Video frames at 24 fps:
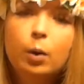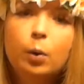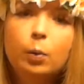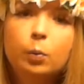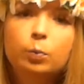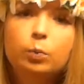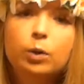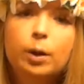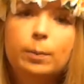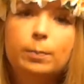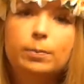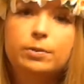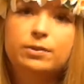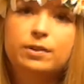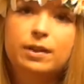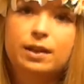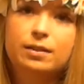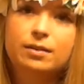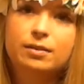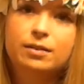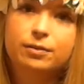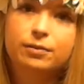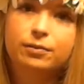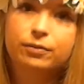
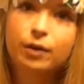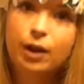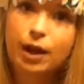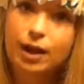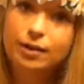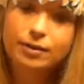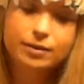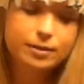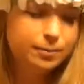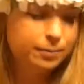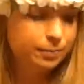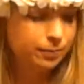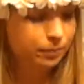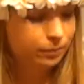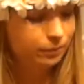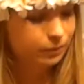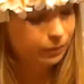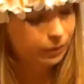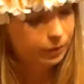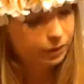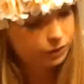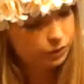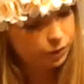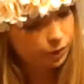represents the fret.
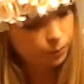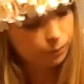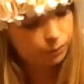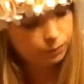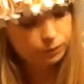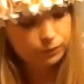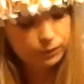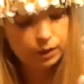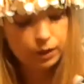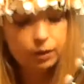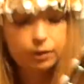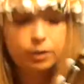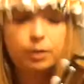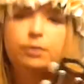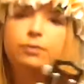So, your